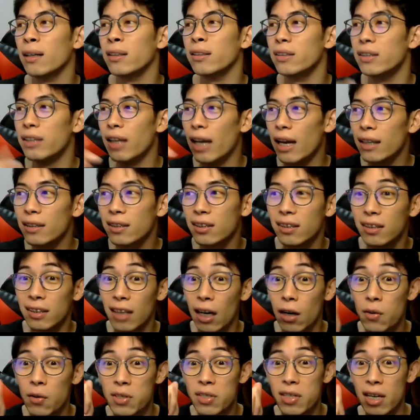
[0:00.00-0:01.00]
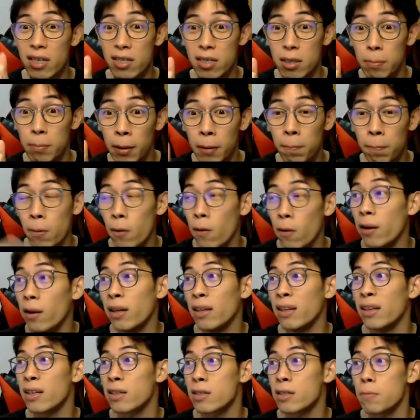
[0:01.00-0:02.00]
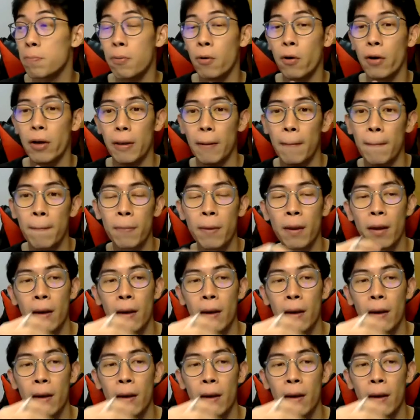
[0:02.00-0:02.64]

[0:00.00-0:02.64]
Yes, there is decimal point, that's the point.